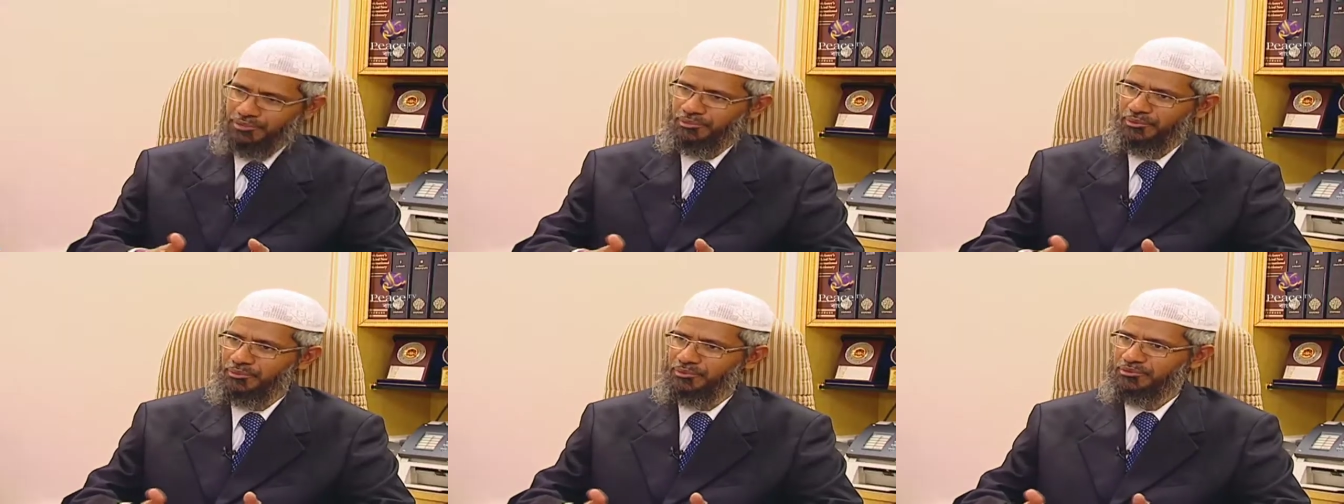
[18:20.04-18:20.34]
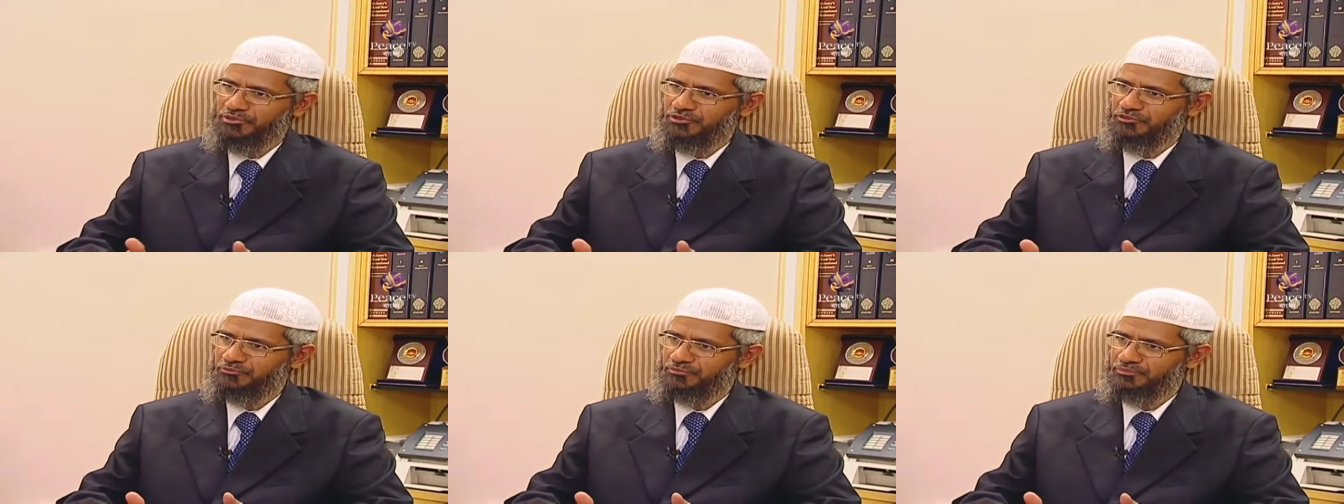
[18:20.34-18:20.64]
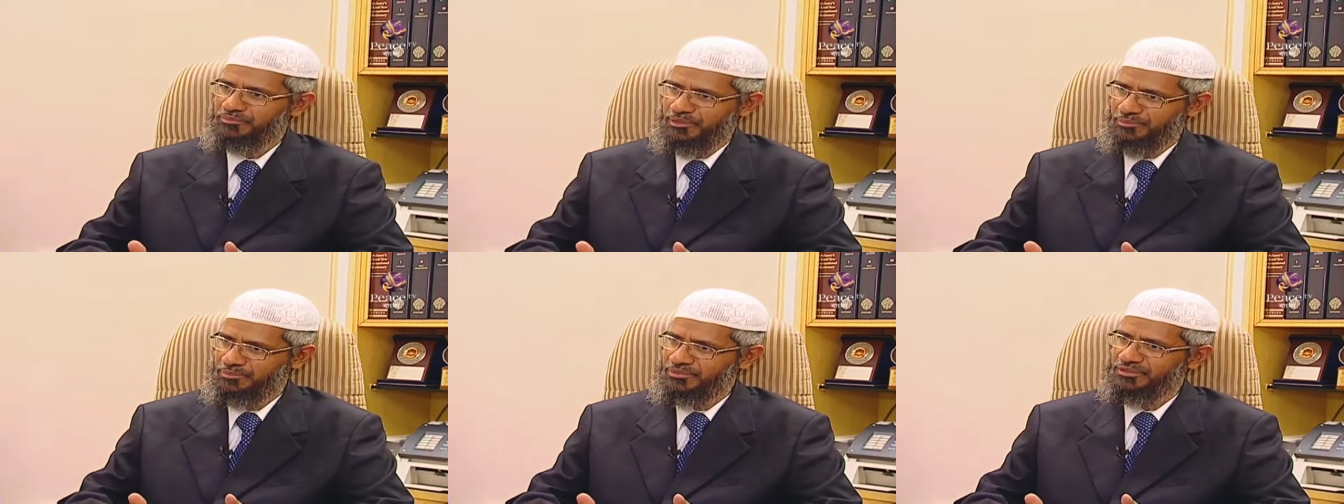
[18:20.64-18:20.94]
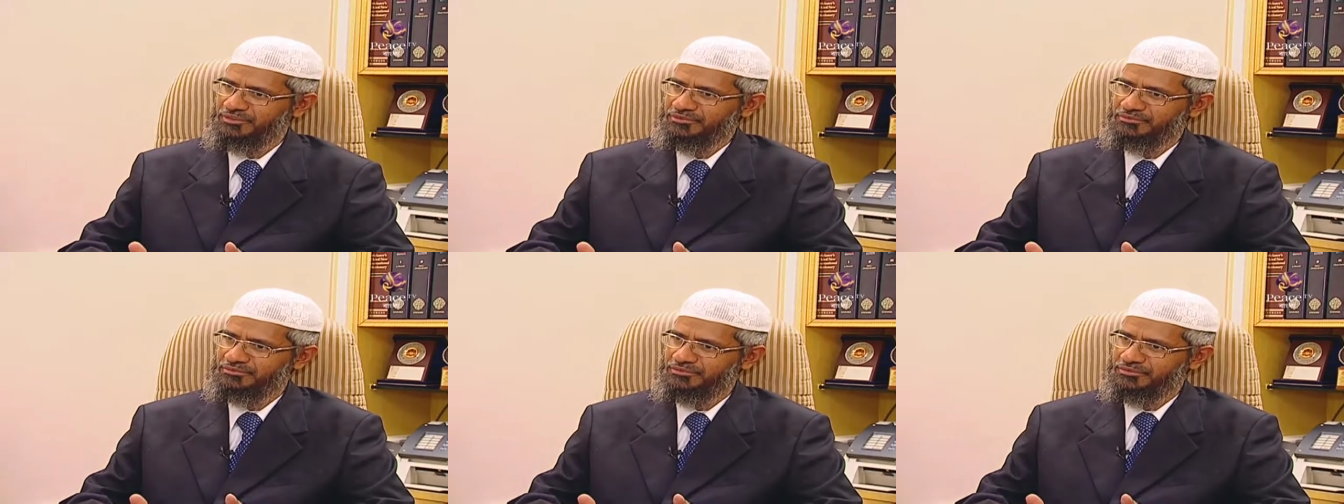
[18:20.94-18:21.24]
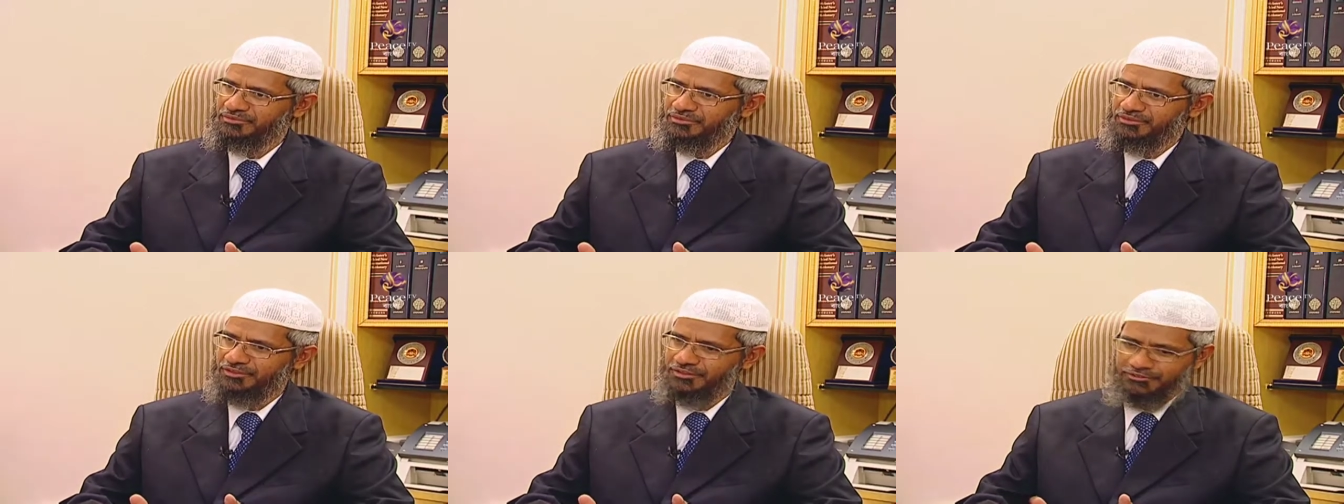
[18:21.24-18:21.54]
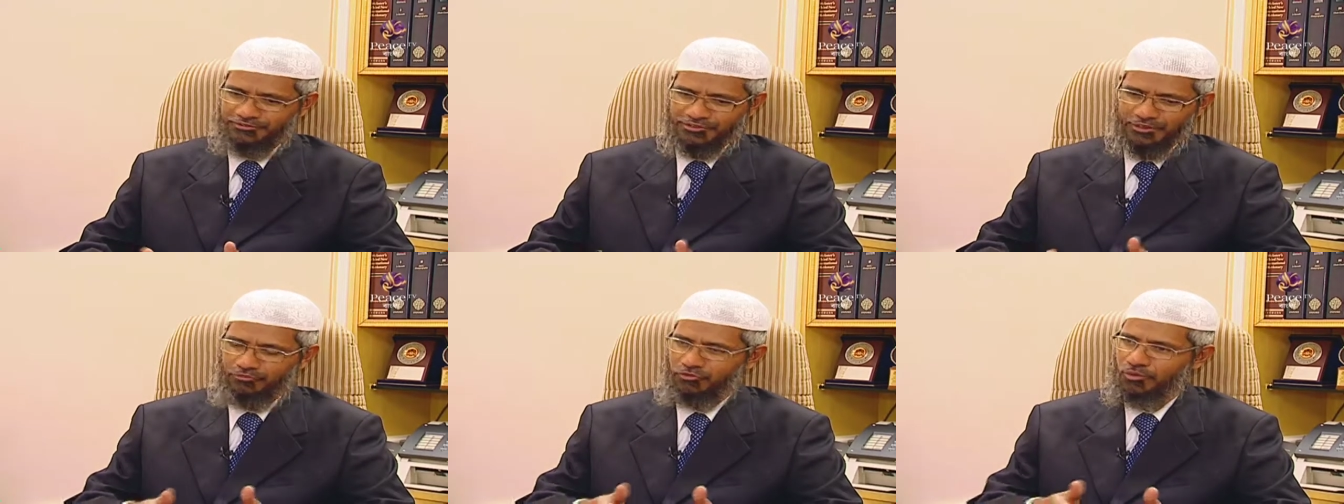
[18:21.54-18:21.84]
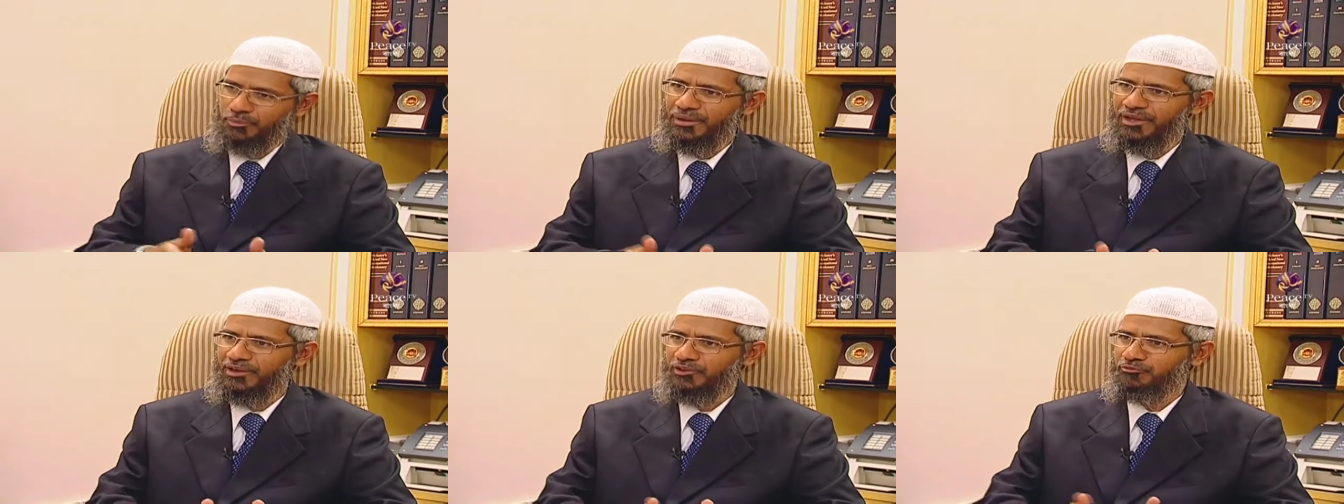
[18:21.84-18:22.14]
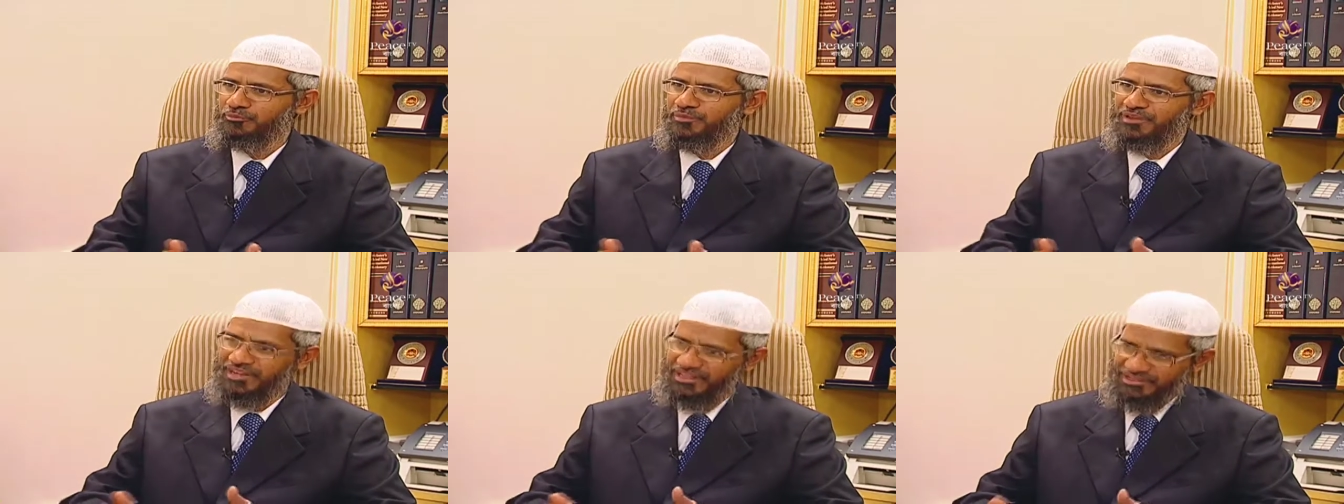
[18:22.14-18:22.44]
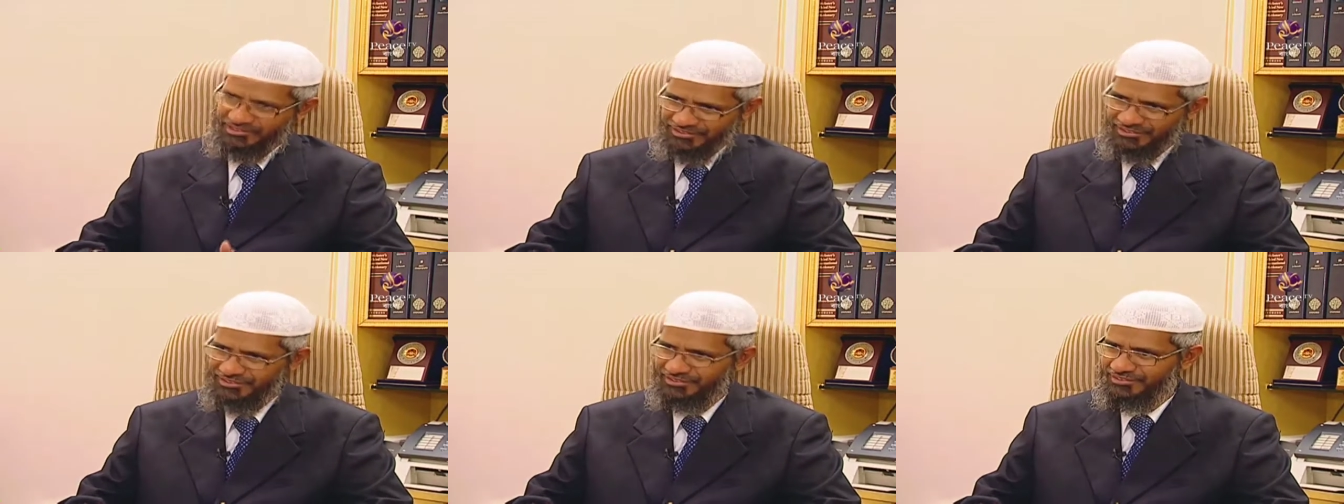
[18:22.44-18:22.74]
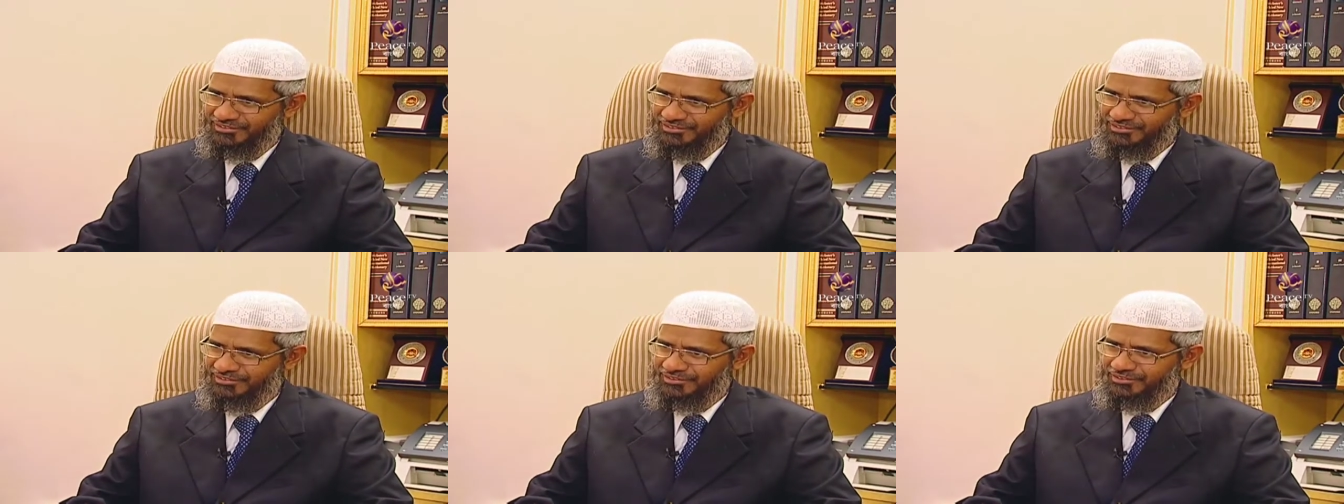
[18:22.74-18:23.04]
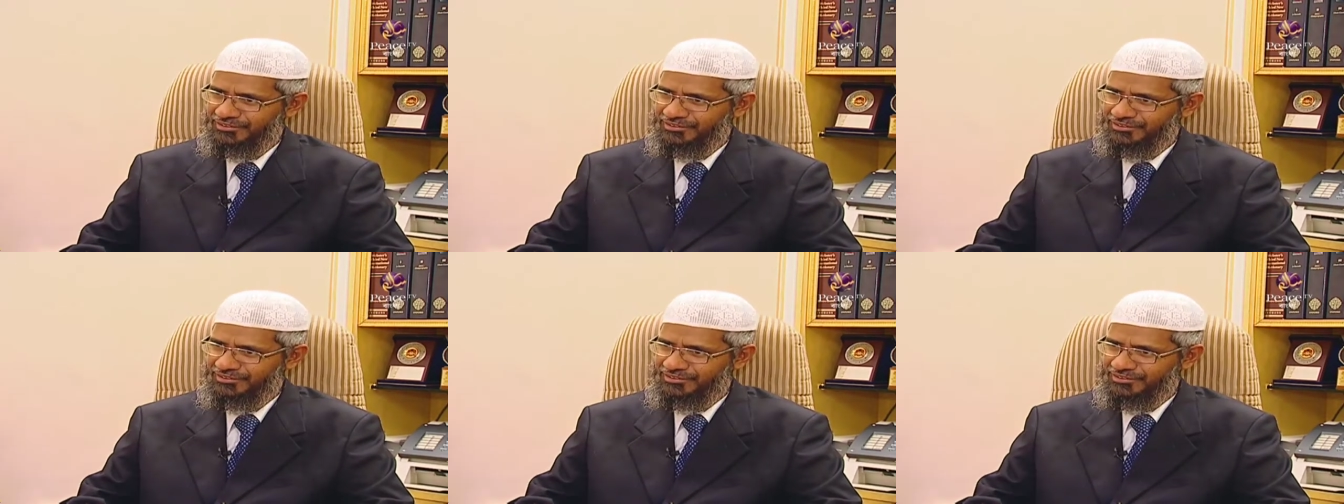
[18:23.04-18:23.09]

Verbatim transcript: on a separate piece of paper. Some were part of my lecture.